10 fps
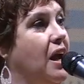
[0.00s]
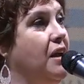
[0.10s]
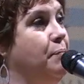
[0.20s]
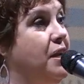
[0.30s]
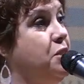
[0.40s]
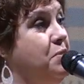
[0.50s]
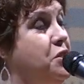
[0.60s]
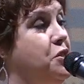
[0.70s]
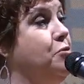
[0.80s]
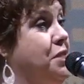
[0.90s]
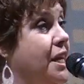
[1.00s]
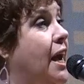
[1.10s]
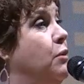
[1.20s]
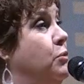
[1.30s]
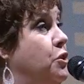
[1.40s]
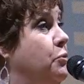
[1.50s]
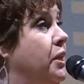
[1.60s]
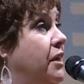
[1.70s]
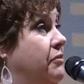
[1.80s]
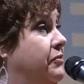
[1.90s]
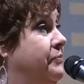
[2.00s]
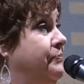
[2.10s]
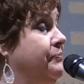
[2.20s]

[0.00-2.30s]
it makes me so sad when you leave.